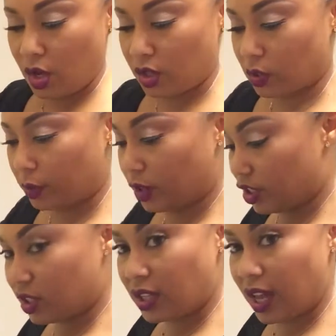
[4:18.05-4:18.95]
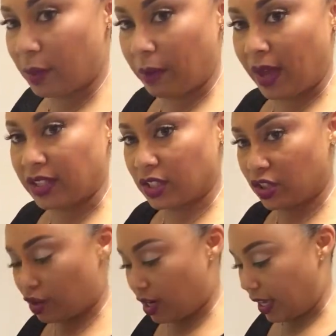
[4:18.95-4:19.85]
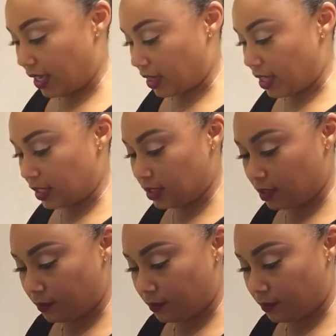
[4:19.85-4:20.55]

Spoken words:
So I'm going to just take my mason jar like this,